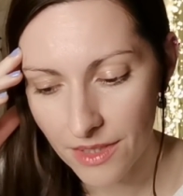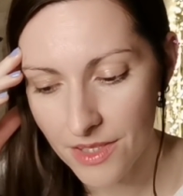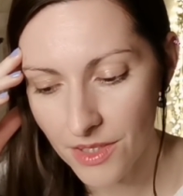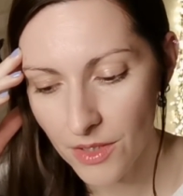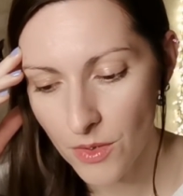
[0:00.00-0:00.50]

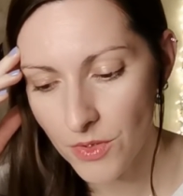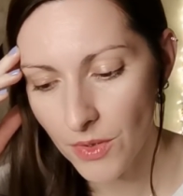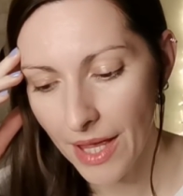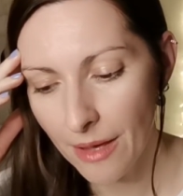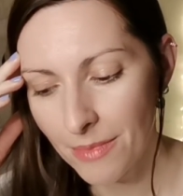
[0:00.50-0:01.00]
This can
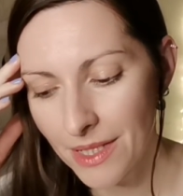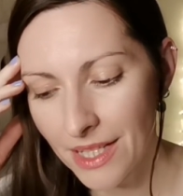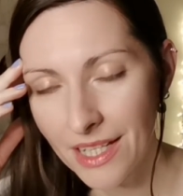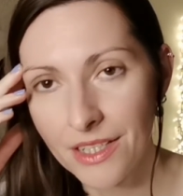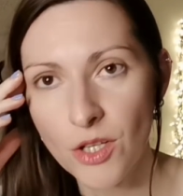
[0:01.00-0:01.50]
also
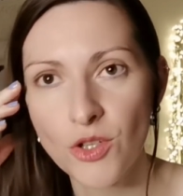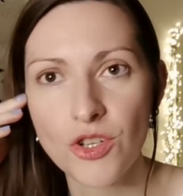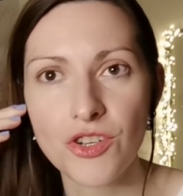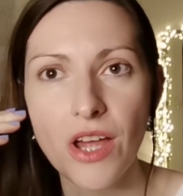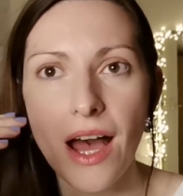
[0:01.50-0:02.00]
happen in the
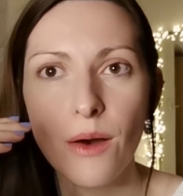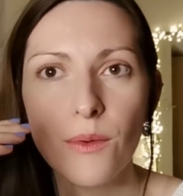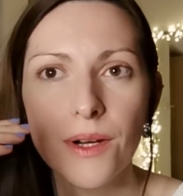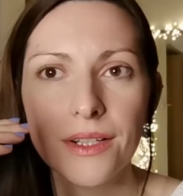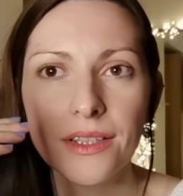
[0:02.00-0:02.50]

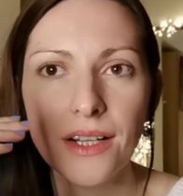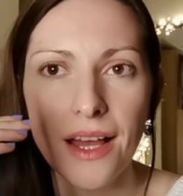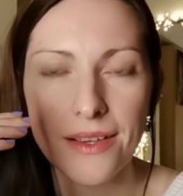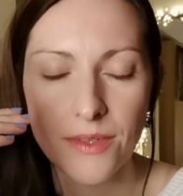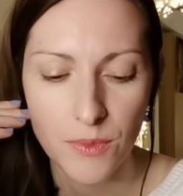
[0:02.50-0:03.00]
shower
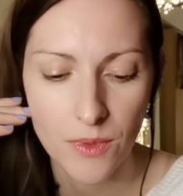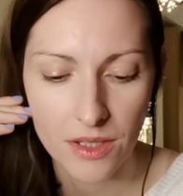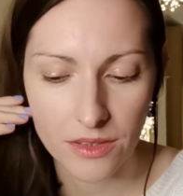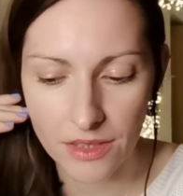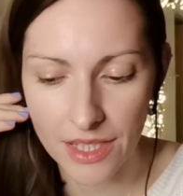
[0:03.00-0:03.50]
as
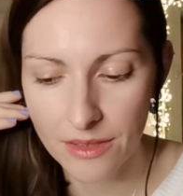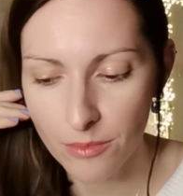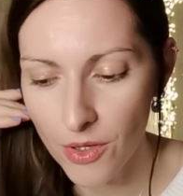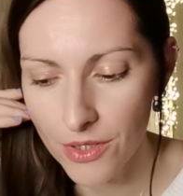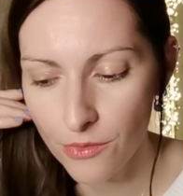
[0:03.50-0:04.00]
well, in a
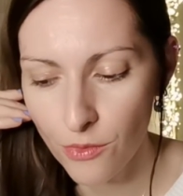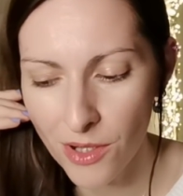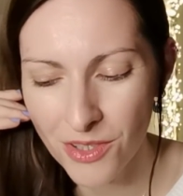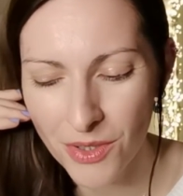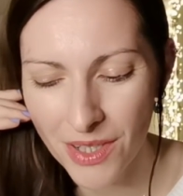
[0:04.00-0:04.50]
body of
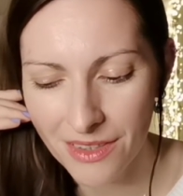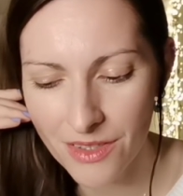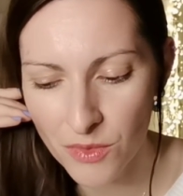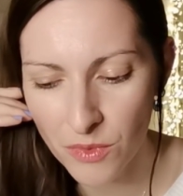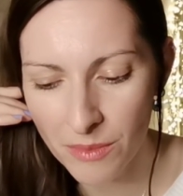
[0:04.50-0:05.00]
water, in
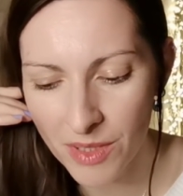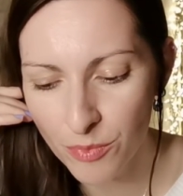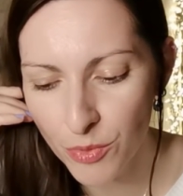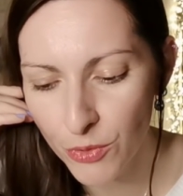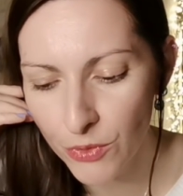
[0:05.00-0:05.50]
a
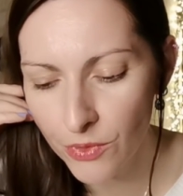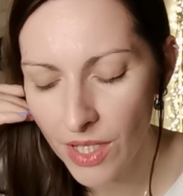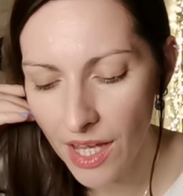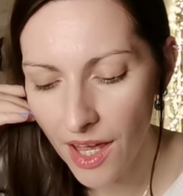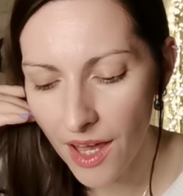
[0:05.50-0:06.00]
swimming pool.
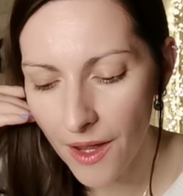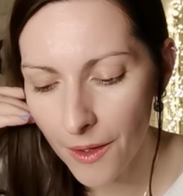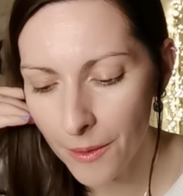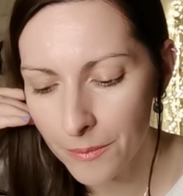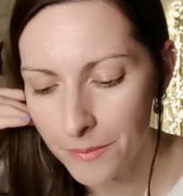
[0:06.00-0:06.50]

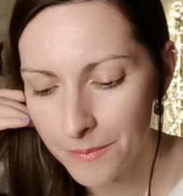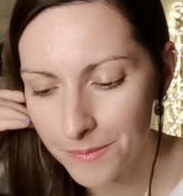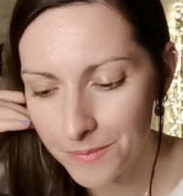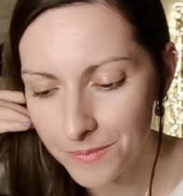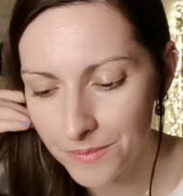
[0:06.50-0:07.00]

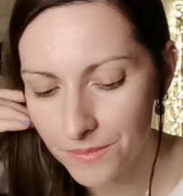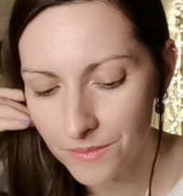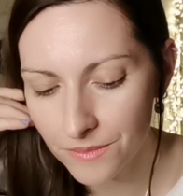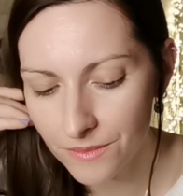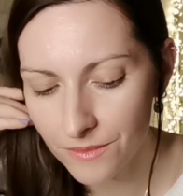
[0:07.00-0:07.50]

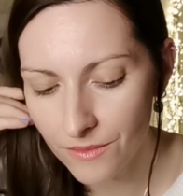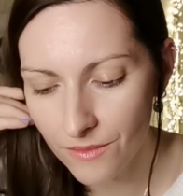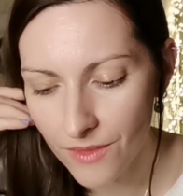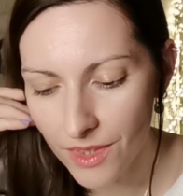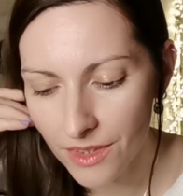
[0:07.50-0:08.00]

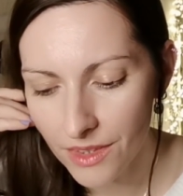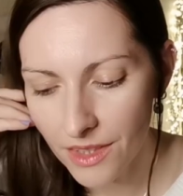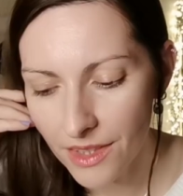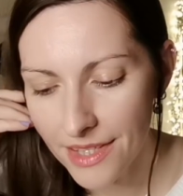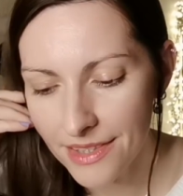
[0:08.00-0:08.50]

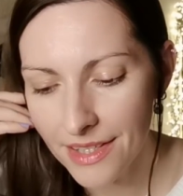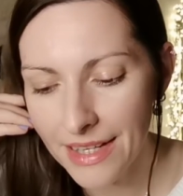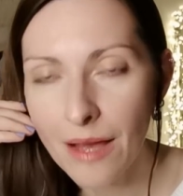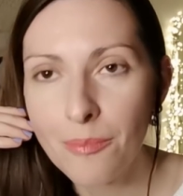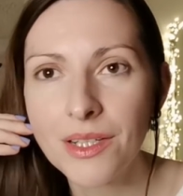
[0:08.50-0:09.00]
It can
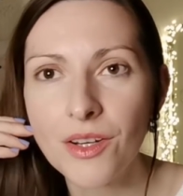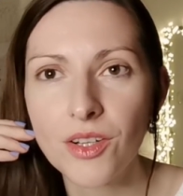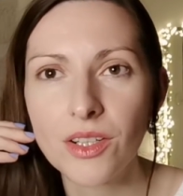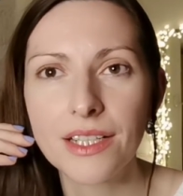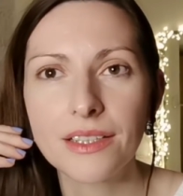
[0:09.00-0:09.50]
happen
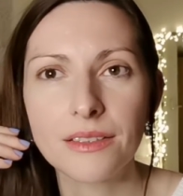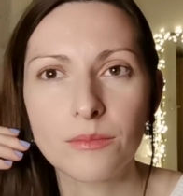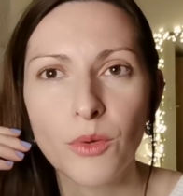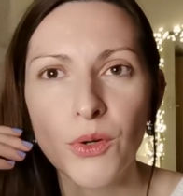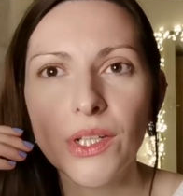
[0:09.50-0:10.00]
early in the
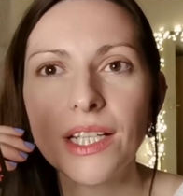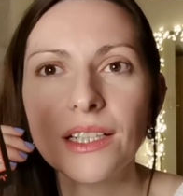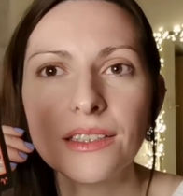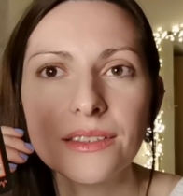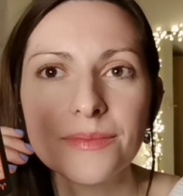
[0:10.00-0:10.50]

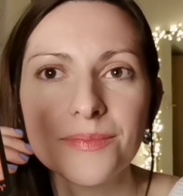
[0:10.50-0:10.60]
morning.